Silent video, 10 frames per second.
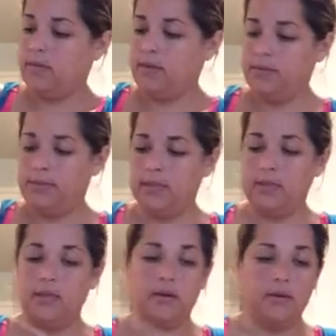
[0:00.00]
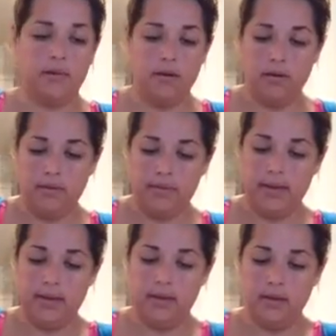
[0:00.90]
This one's going to go all the
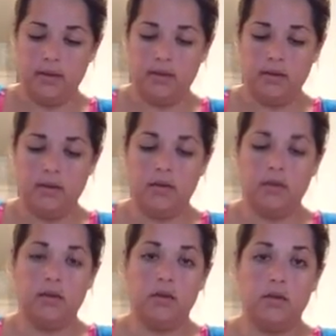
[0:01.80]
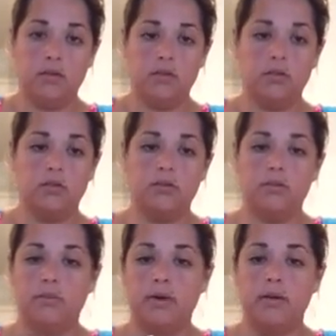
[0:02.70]
way to
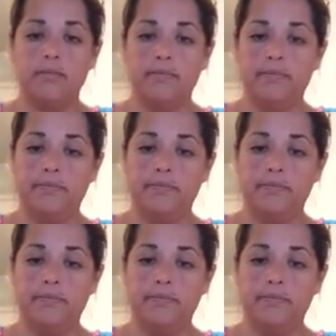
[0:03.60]
the bottom